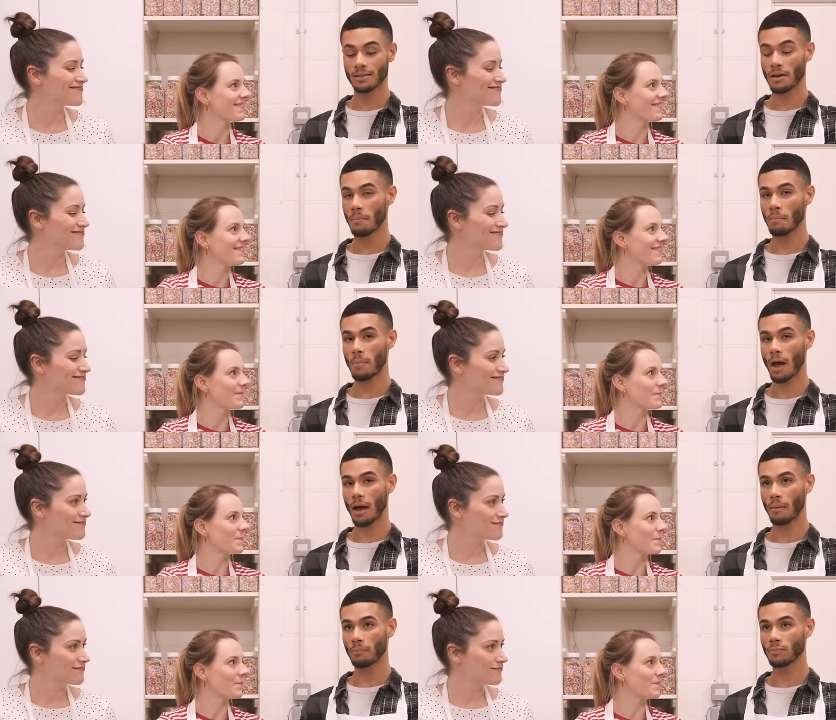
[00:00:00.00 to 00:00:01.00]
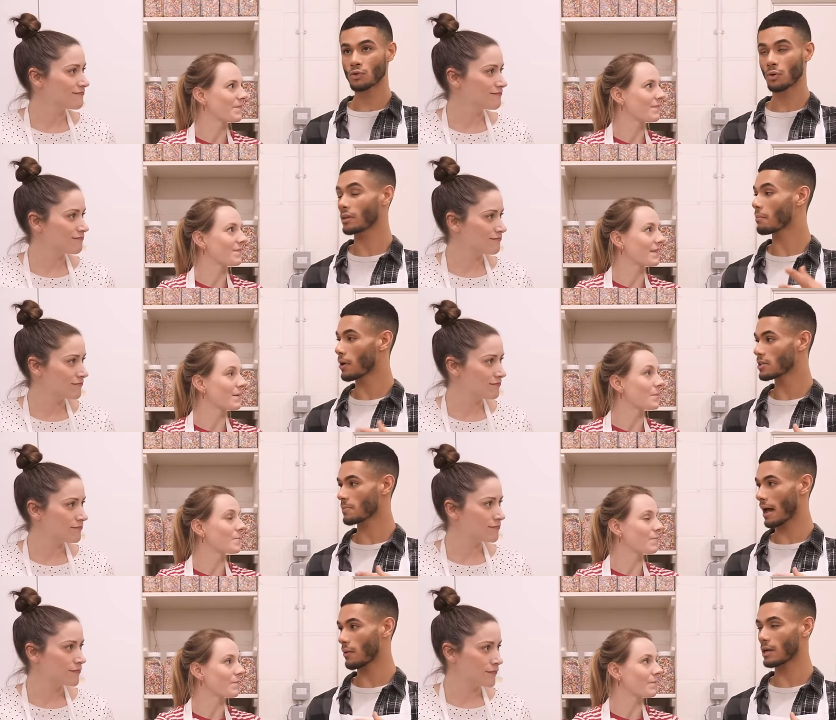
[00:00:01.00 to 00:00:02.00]
Speaker 1: the um, drawing the
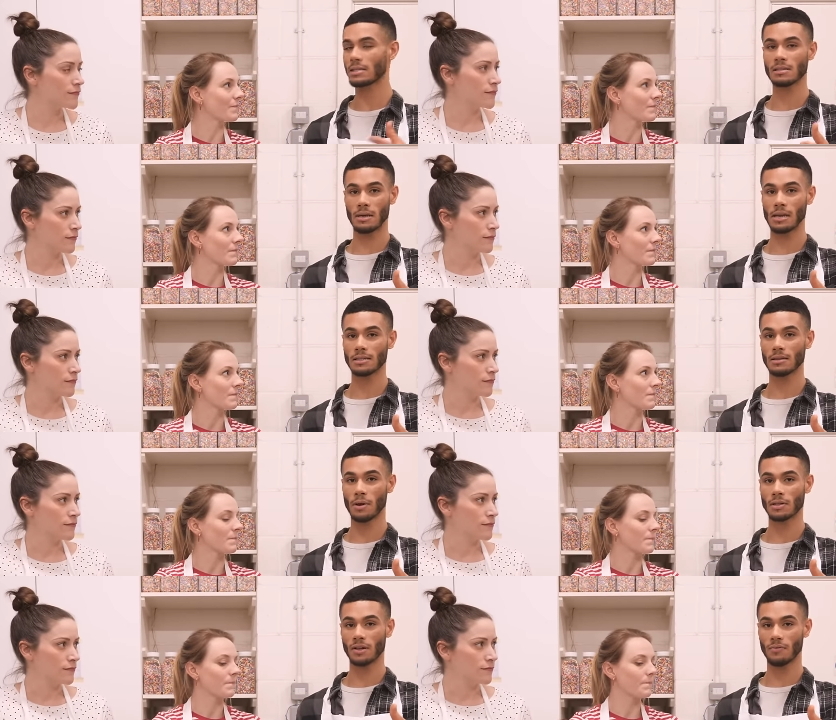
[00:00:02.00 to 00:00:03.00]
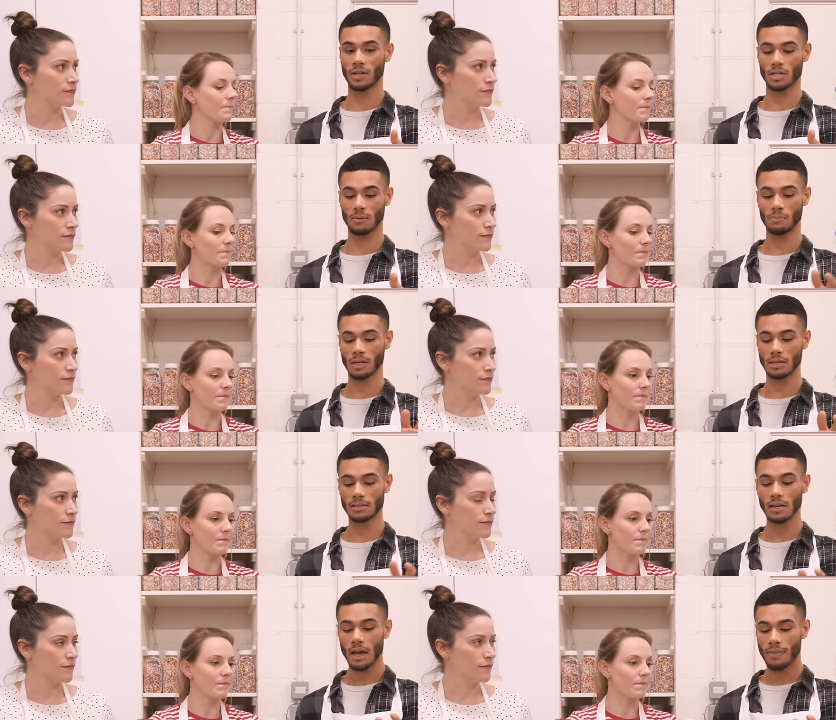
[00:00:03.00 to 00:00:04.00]
most power, it doesn't mean it's the most efficient
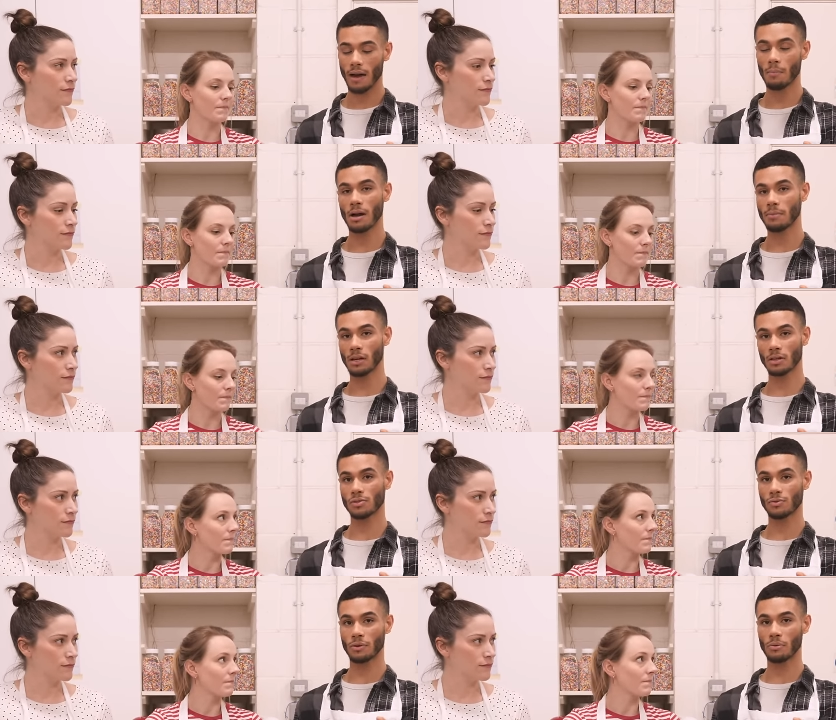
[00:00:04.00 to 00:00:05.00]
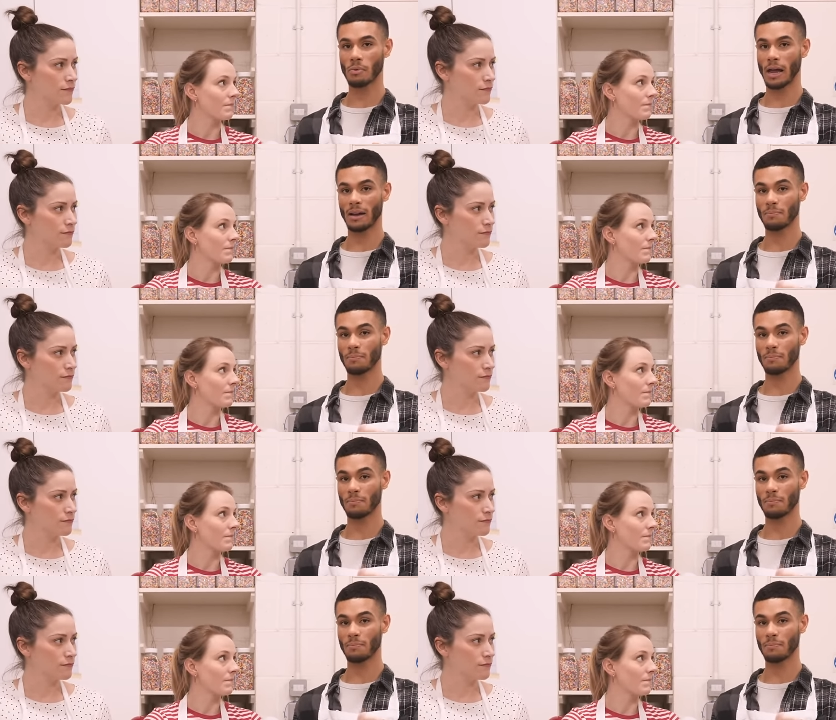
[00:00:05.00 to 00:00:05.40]
because that might be lost through like